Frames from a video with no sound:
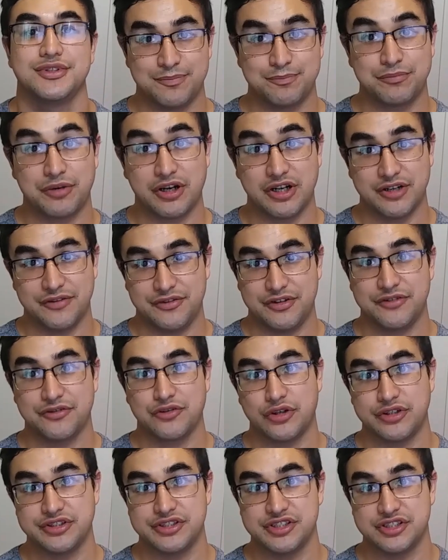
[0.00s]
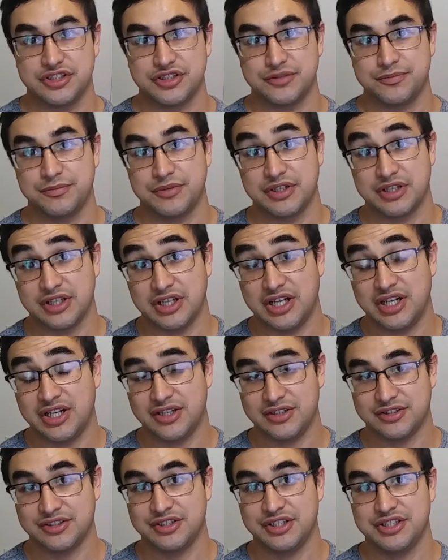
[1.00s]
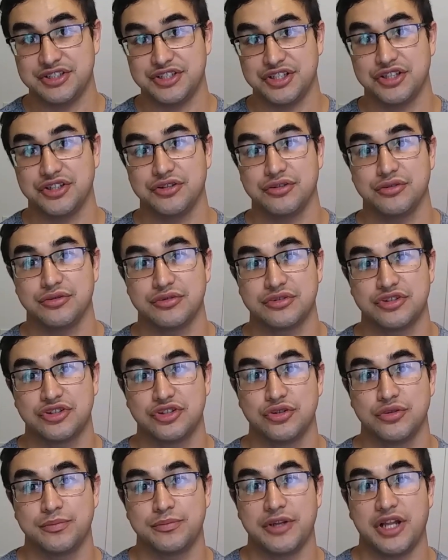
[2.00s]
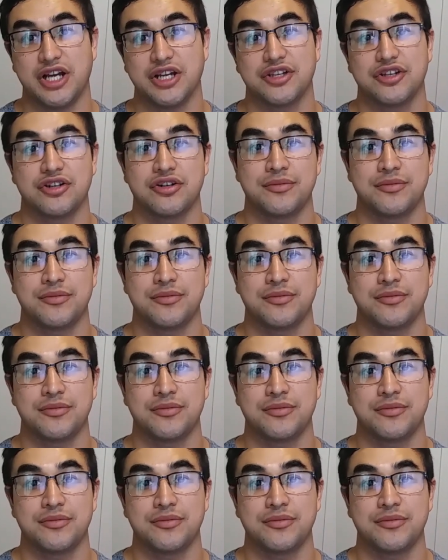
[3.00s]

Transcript: Part of it, of course, is teaching you to block your